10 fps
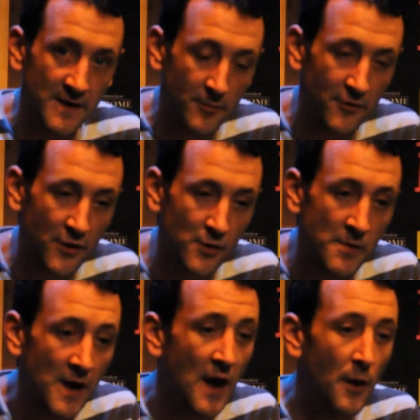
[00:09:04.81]

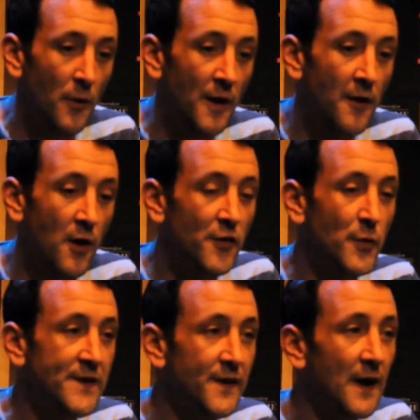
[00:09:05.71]
Hippodrome. We're on
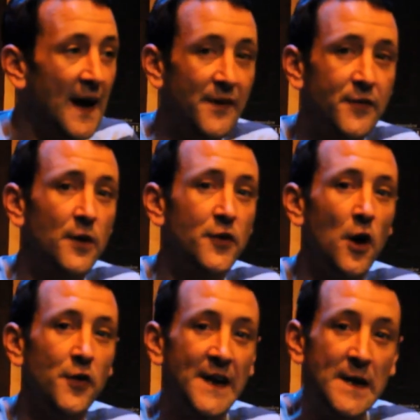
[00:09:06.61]
Twitter, at
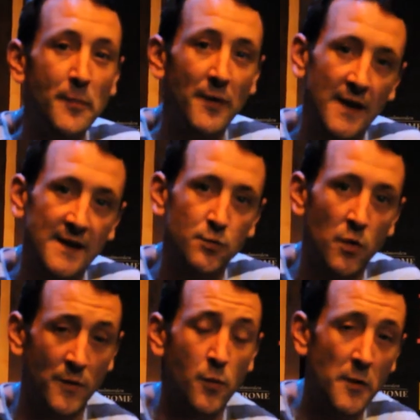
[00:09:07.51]
ToddHip, that's
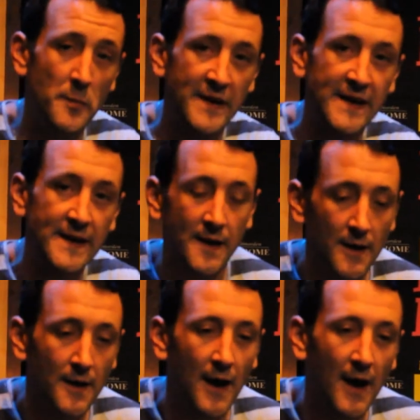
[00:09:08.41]
with one P.
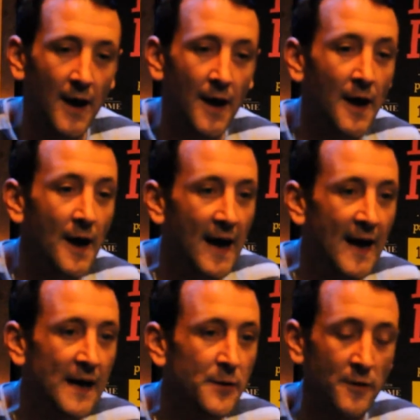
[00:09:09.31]

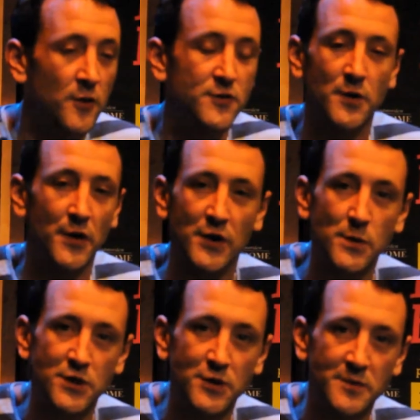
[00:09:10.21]
And we've also got a
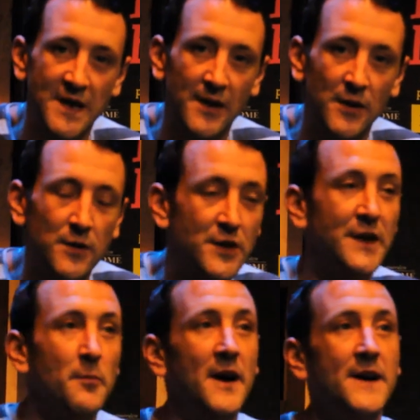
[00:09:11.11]
YouTube channel. You
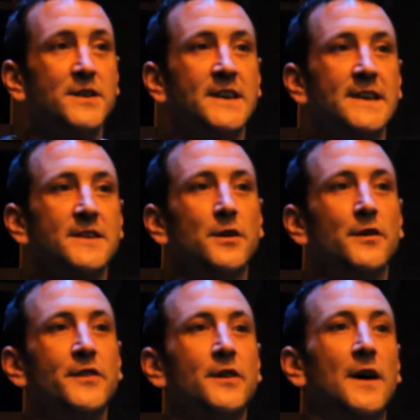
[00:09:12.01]
can buy your tickets
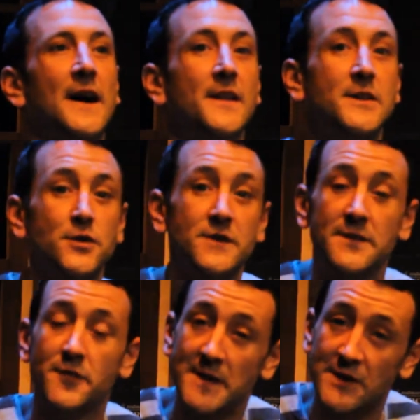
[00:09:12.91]
also at the Tourist
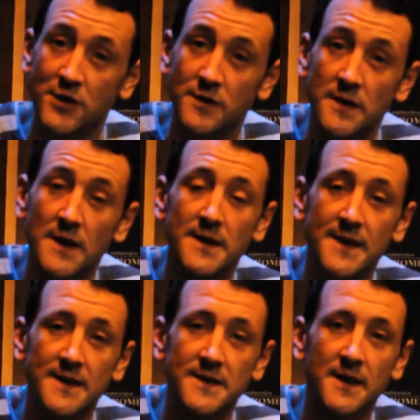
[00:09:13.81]
Information
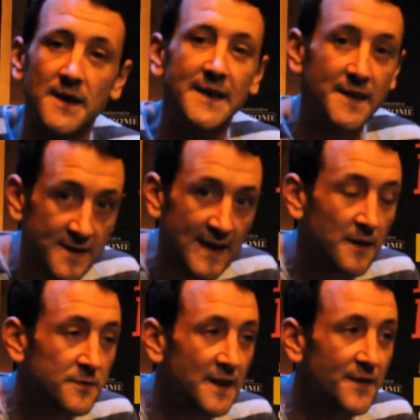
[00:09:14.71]
Centre in the
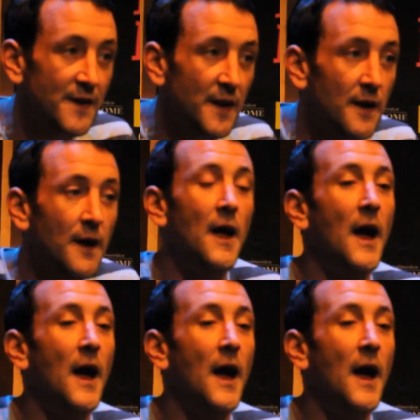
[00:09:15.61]
town centre.